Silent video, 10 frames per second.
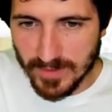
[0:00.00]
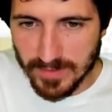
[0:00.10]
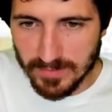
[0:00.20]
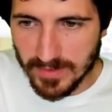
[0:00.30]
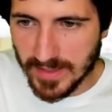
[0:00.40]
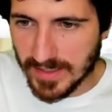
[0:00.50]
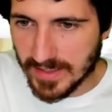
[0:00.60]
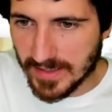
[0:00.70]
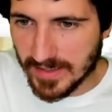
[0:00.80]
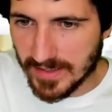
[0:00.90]
blah, blah,
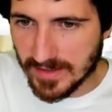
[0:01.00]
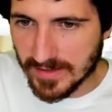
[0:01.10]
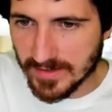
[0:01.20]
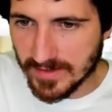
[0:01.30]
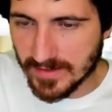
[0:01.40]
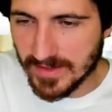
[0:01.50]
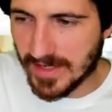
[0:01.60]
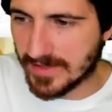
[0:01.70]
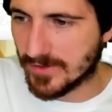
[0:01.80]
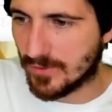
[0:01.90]
blah.
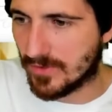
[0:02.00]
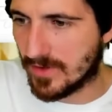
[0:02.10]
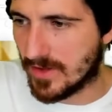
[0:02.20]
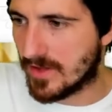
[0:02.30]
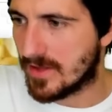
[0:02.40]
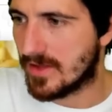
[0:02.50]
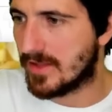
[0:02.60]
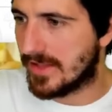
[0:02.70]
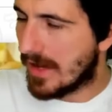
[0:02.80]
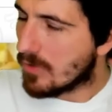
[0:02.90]
Yeah, so
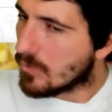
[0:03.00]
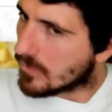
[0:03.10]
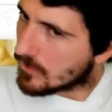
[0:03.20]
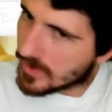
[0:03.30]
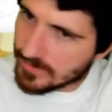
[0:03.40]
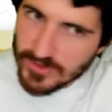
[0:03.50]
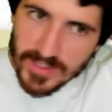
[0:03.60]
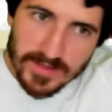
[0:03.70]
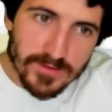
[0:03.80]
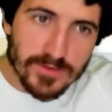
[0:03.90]
now what I'm
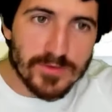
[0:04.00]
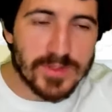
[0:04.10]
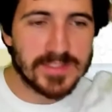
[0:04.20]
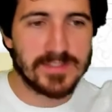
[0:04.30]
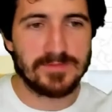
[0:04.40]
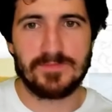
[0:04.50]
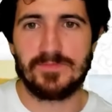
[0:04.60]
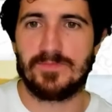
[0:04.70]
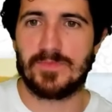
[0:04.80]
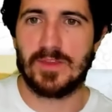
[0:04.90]
trying to do is
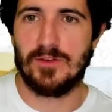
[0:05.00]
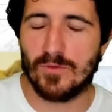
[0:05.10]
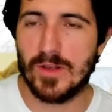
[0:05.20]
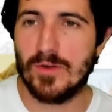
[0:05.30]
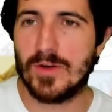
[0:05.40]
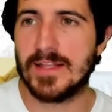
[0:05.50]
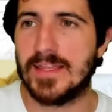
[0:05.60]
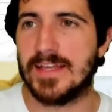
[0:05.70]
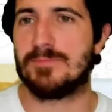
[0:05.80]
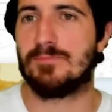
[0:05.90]
if we look
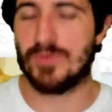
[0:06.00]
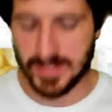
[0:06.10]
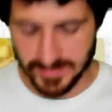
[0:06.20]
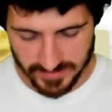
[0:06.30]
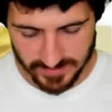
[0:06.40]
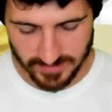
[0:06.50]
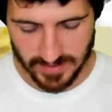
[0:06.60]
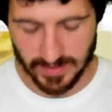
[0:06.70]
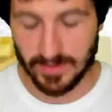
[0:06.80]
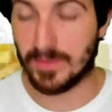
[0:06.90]
at Express,
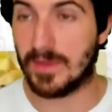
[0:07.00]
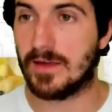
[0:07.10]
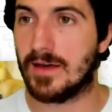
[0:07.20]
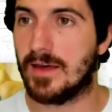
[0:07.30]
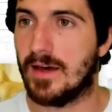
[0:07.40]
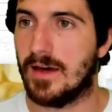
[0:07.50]
I think I